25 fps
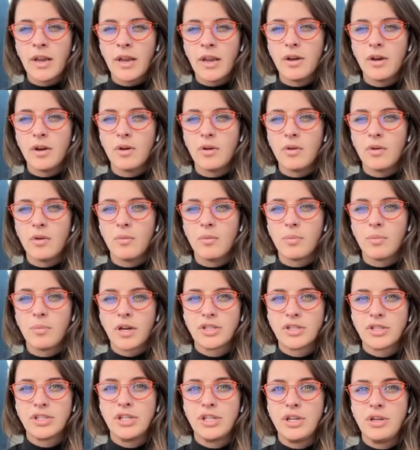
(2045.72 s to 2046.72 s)
I know
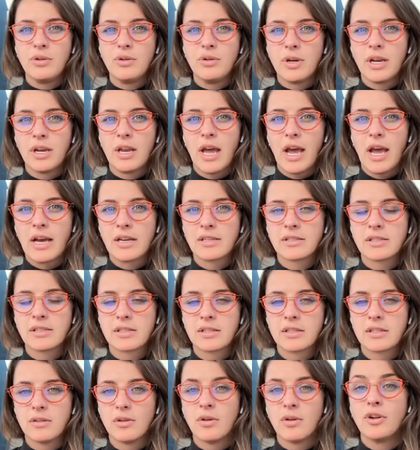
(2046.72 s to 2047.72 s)
Prachi, you had
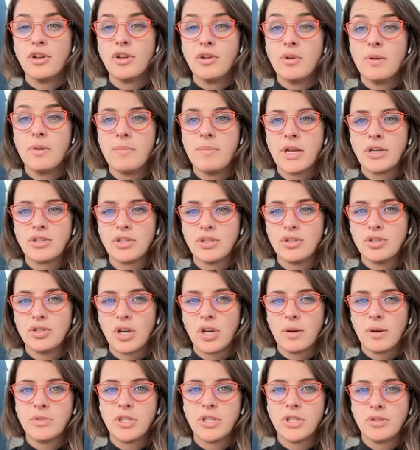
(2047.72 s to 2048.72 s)
asked or you had mentioned
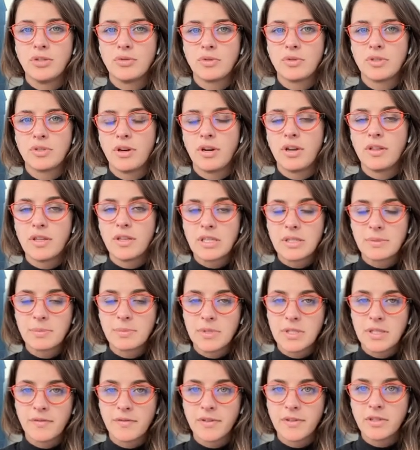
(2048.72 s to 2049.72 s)
job change. Was there anything
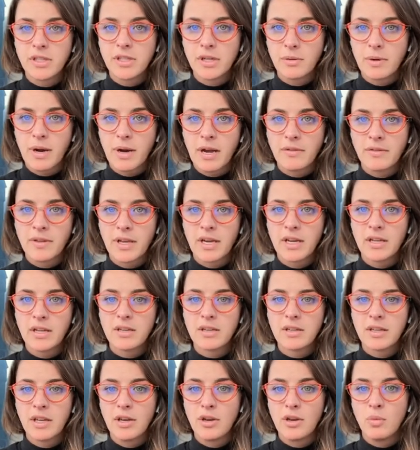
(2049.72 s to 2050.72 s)
specifically around
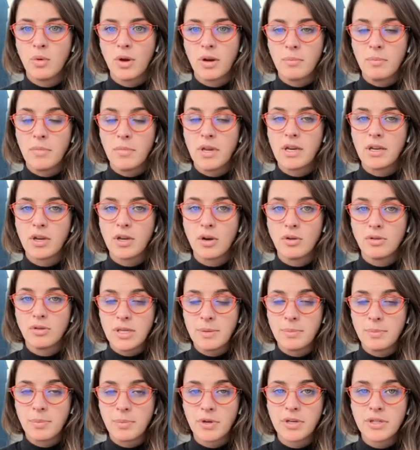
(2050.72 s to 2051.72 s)
that that you wanted me to go
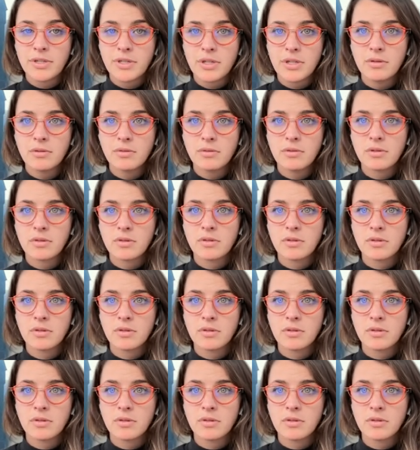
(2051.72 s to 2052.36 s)
deeper into?